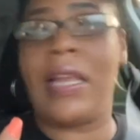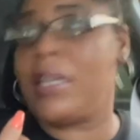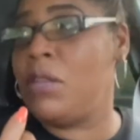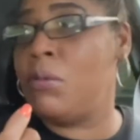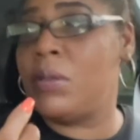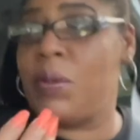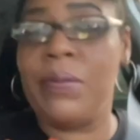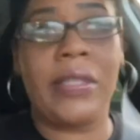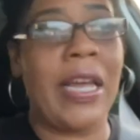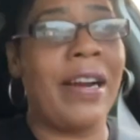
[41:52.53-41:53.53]
Like you, we
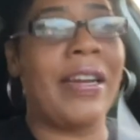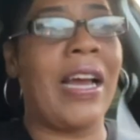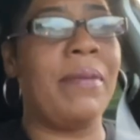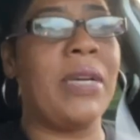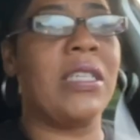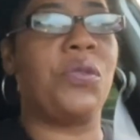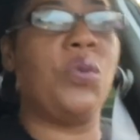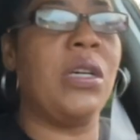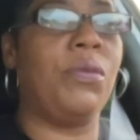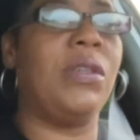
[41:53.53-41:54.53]
was there nine months.
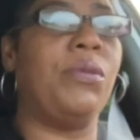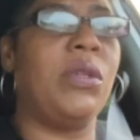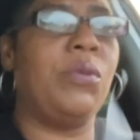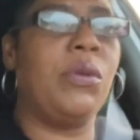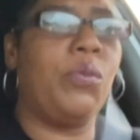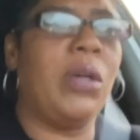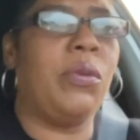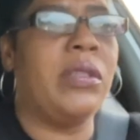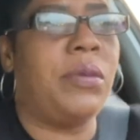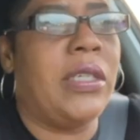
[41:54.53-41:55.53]
What, what, what, what, what
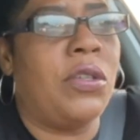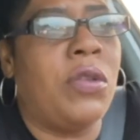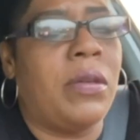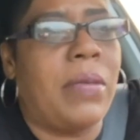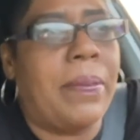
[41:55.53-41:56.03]
was we doing?